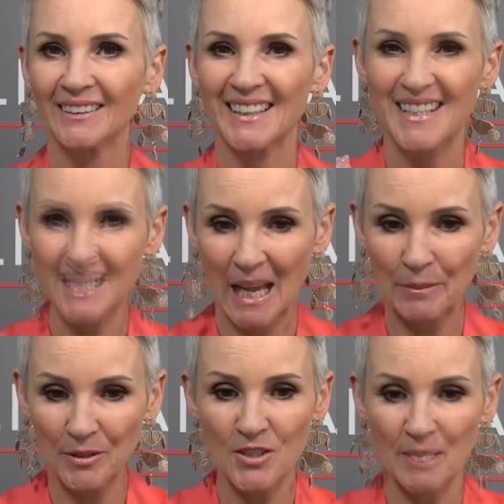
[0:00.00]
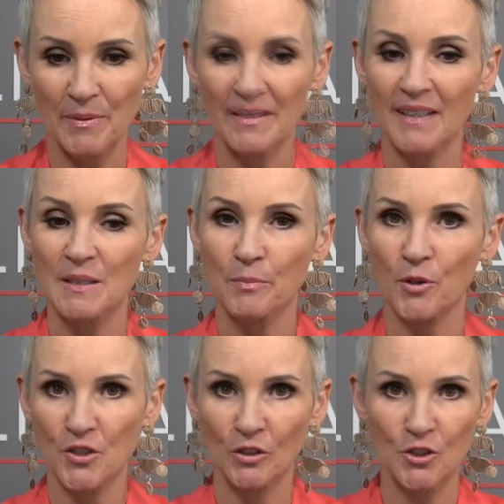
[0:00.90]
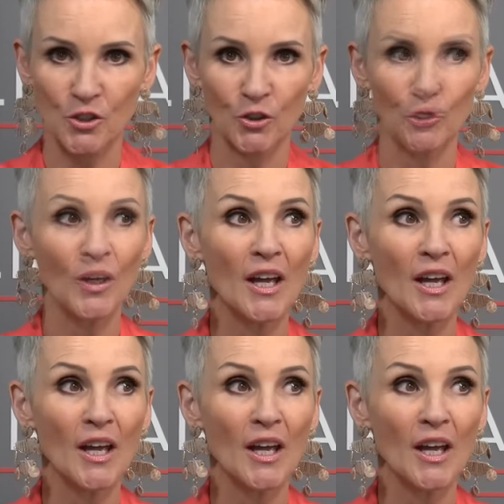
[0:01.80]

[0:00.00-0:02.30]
establish something that is personal to you,